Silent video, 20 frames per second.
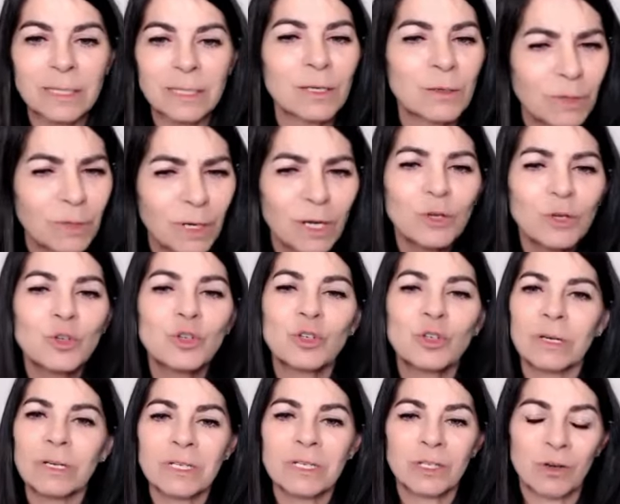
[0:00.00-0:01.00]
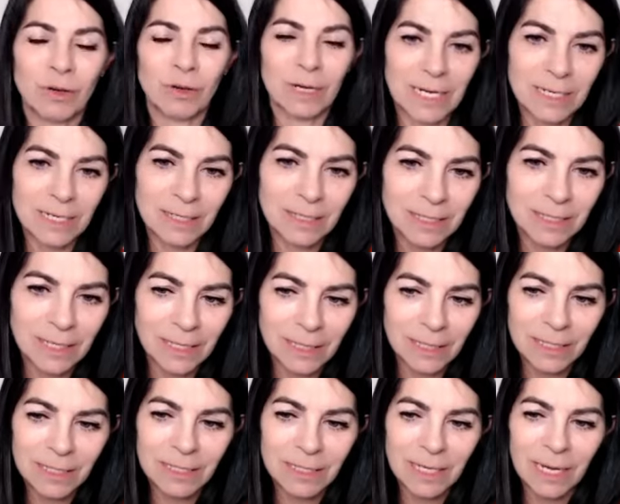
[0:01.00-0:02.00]
So trust your
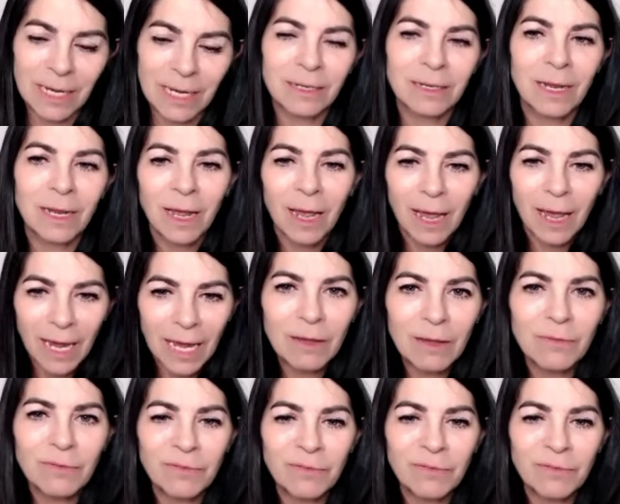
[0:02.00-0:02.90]
instincts and have